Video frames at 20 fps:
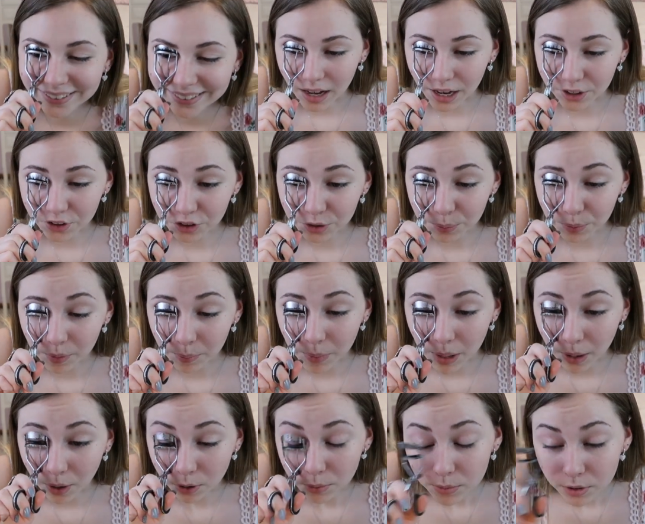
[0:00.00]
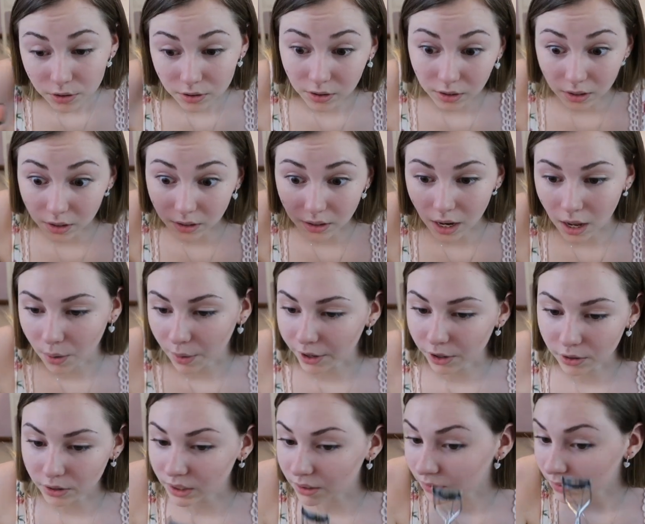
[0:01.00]
I just put my own music in now. I
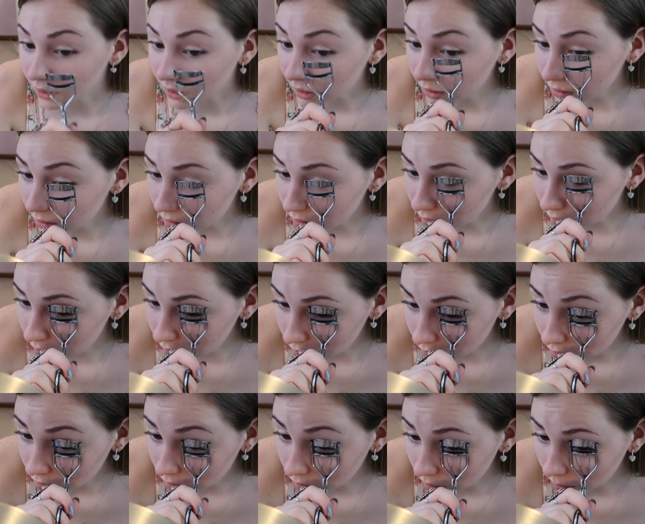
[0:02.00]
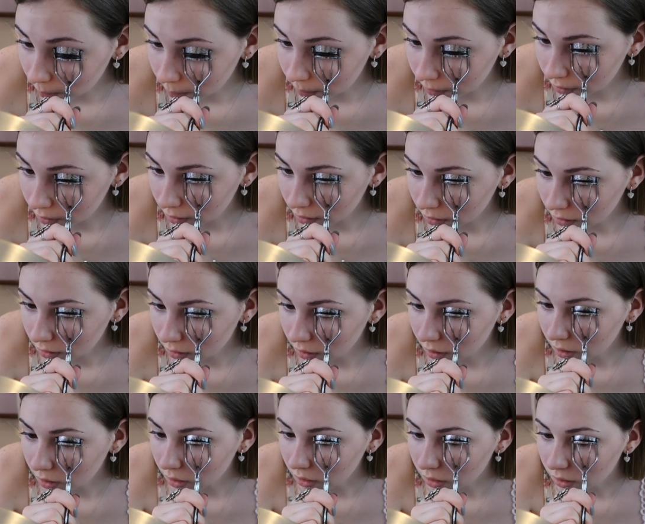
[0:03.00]
don't even need to look up
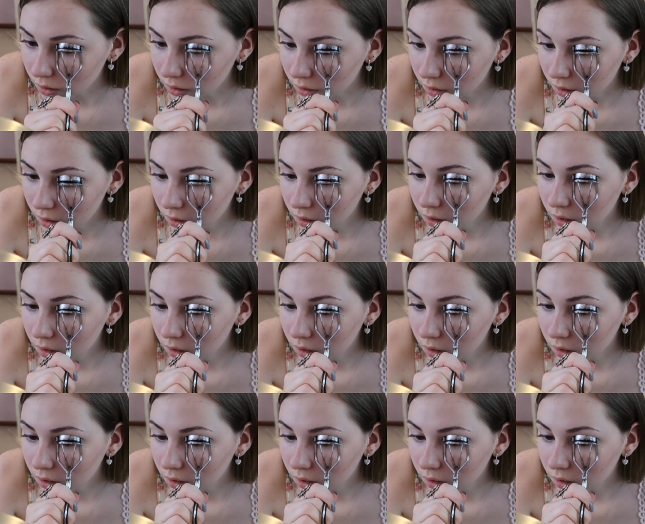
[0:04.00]
anything